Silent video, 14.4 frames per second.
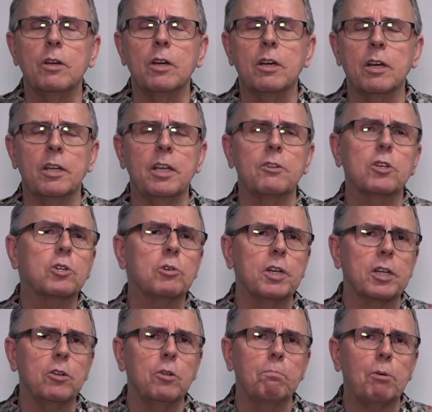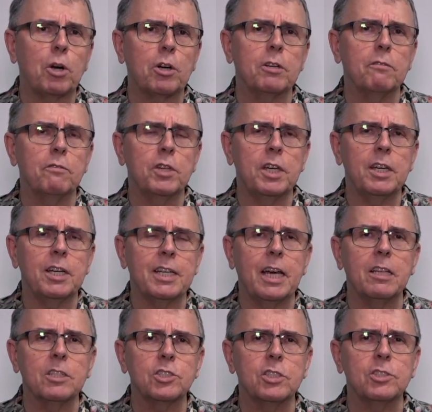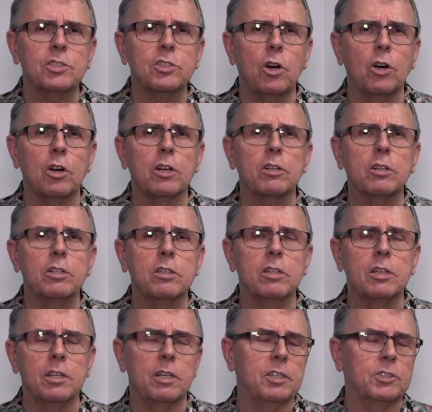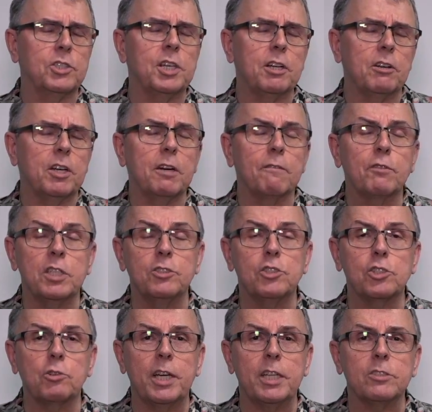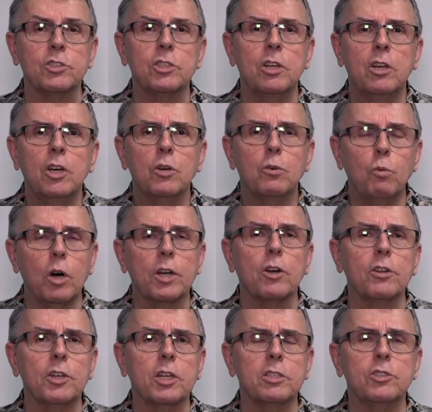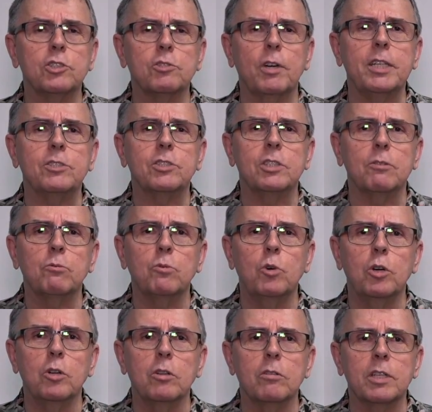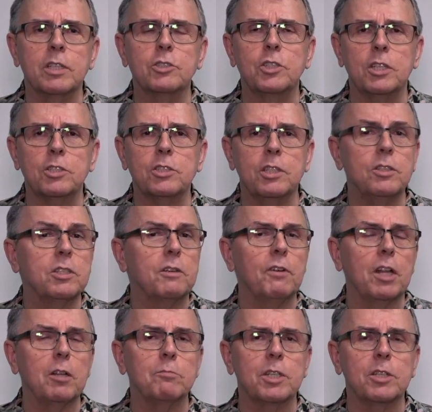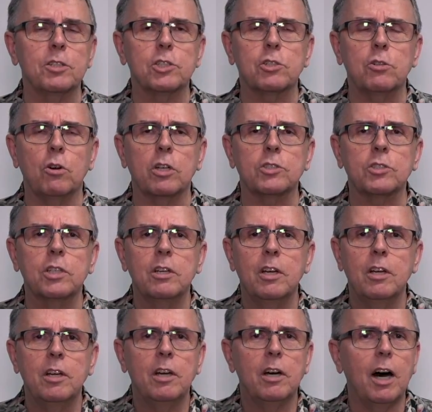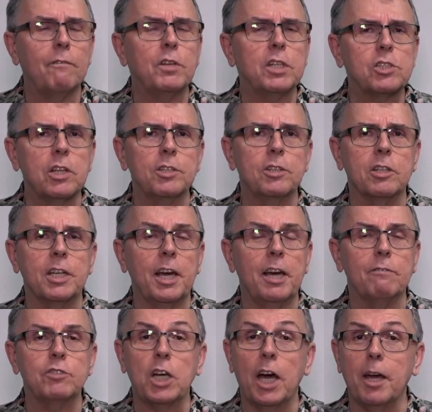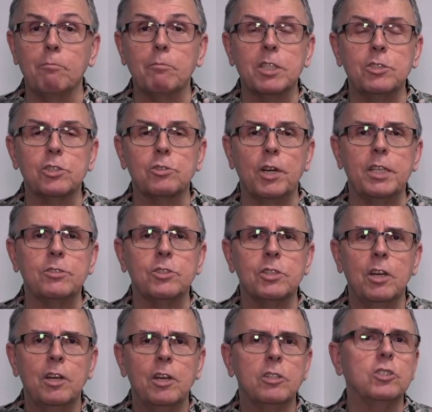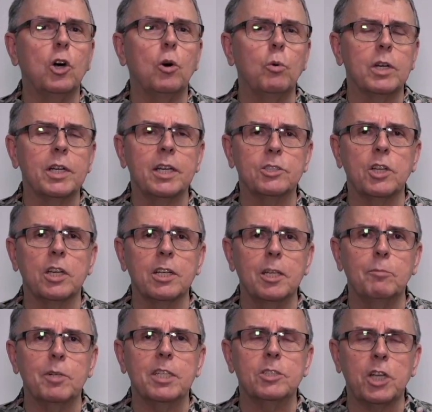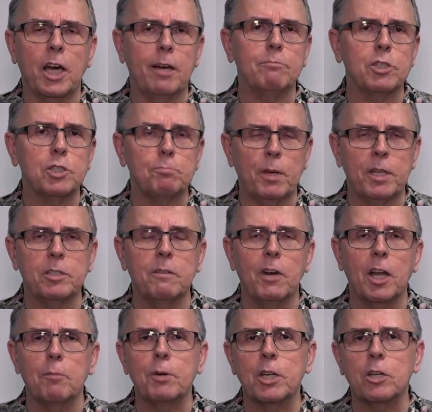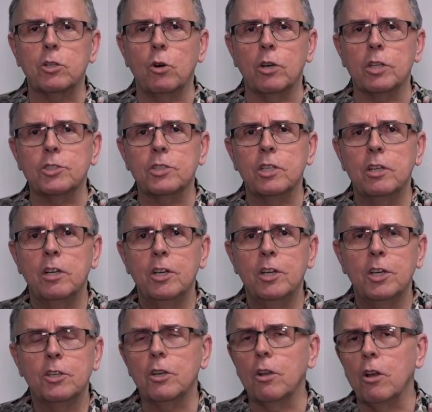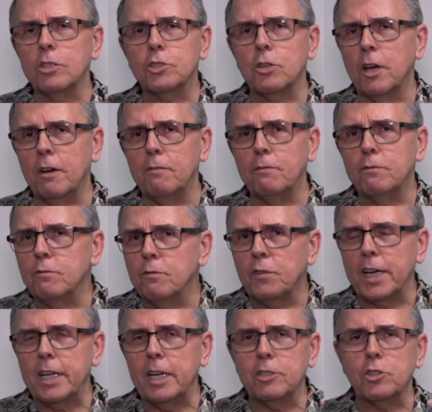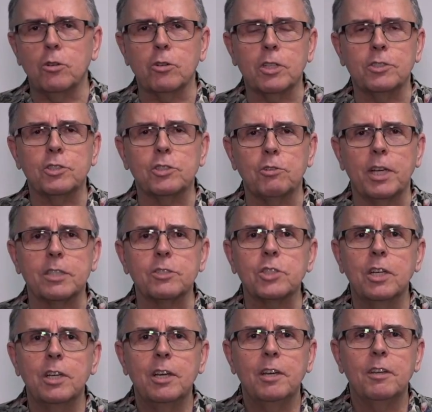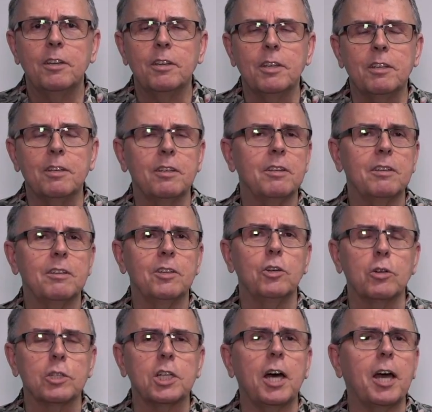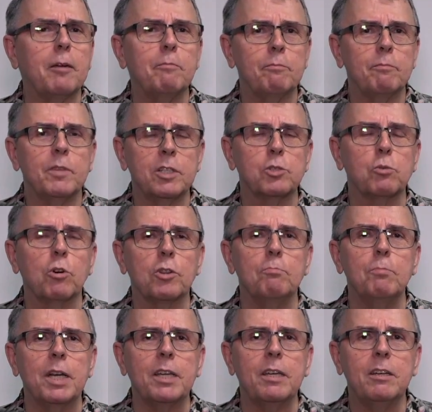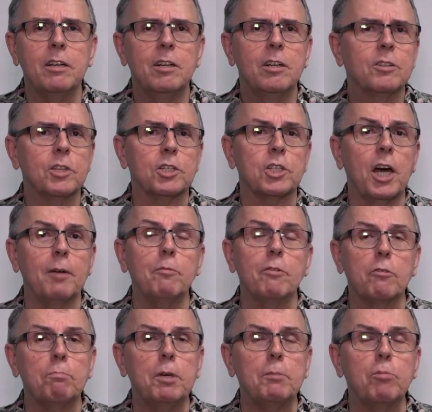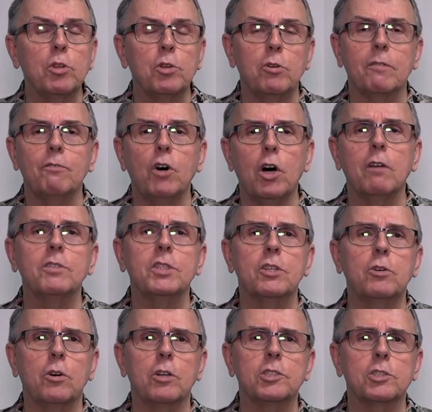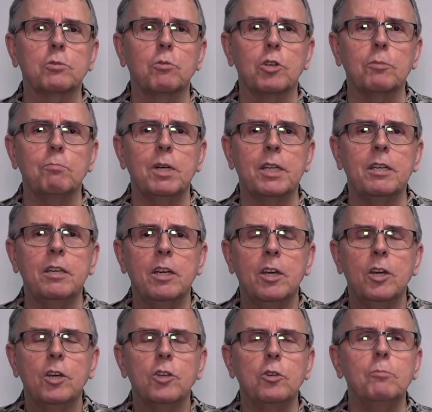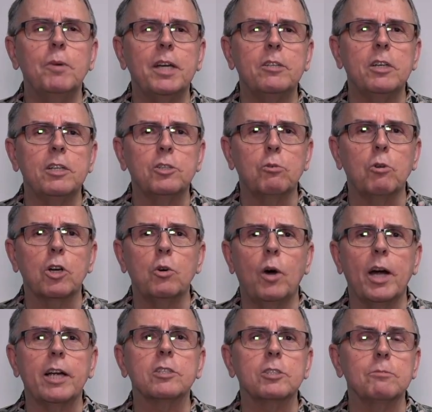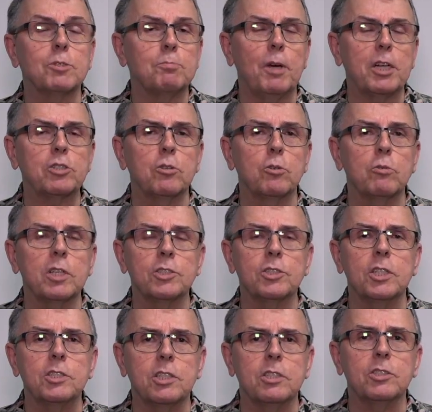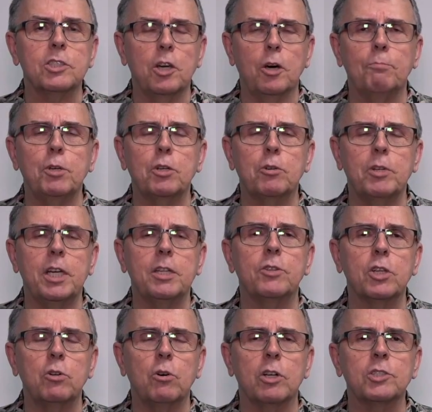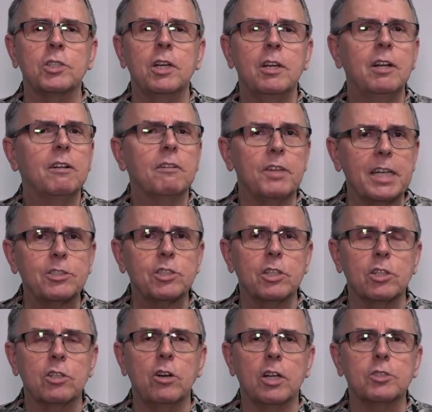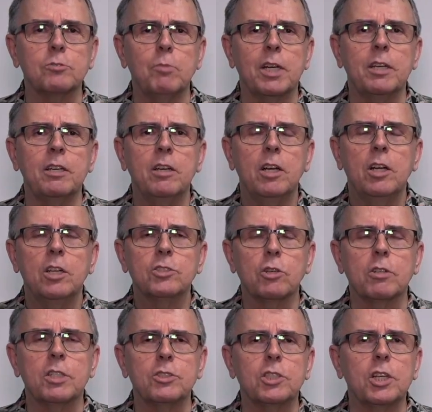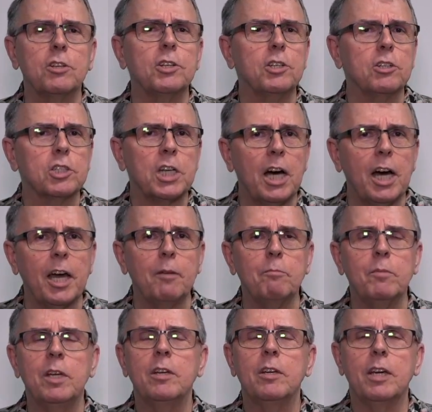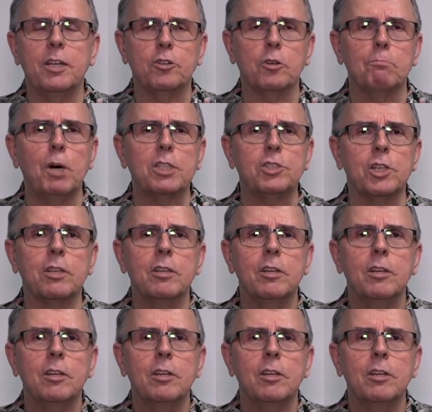Another critical part of the analysis is the area of constraints. What are the constraints that will exist in the development of this course? Obviously, you're going to have time constraints. No one has unlimited time to spend developing a course. You'll also have financial constraints. Your time is worth money. The time of the people you involve in the course is worth money. You may need to acquire some special assistance to help you create the course. That's going to cost money. So consider your time and your budget.